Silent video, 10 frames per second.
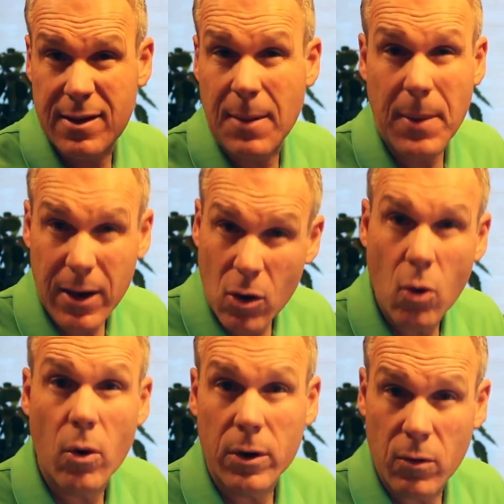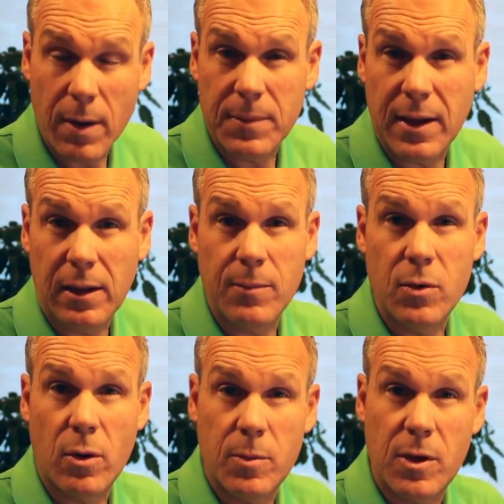semi-cord grip that'll
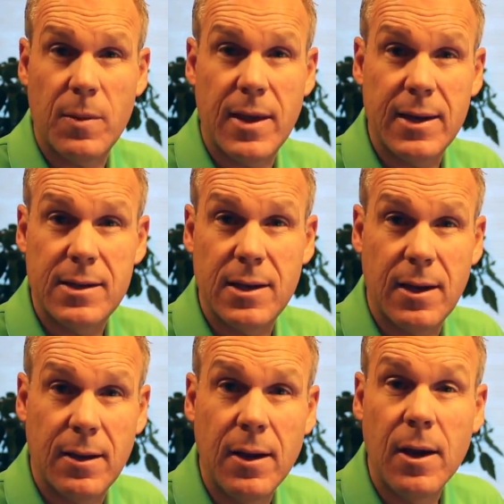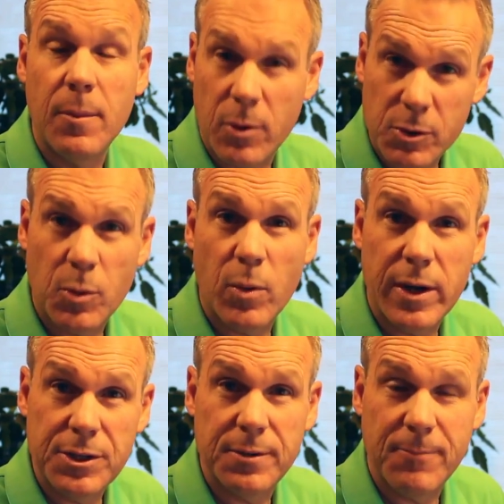absorb some of that
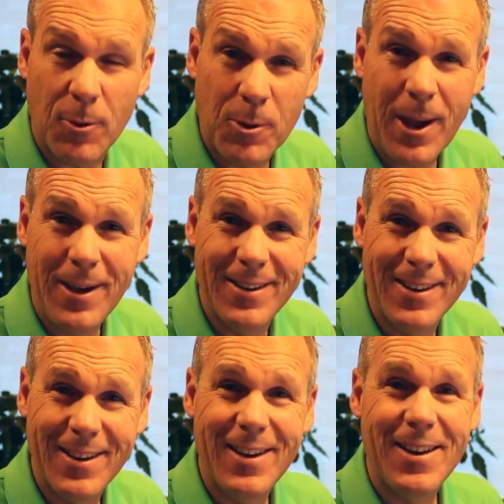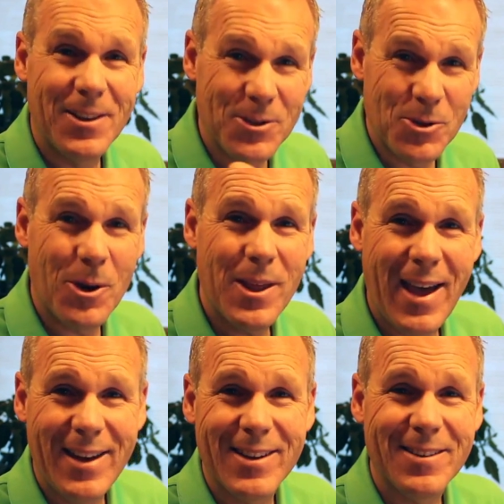perspiration. Okay? Enjoy
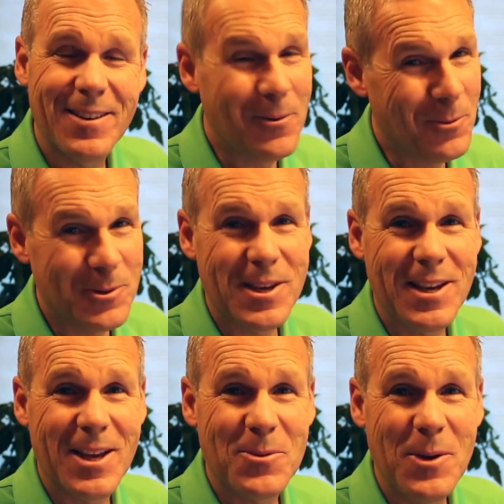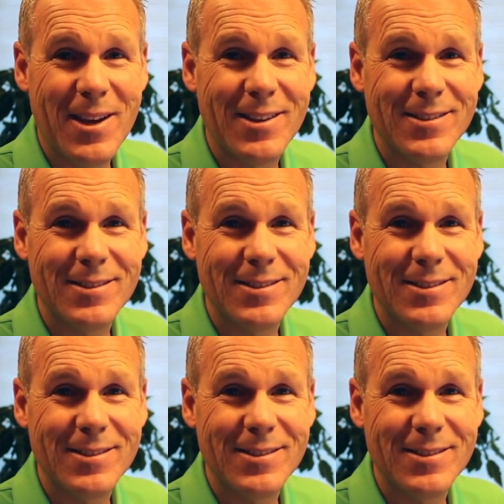that, and we'll see you next week.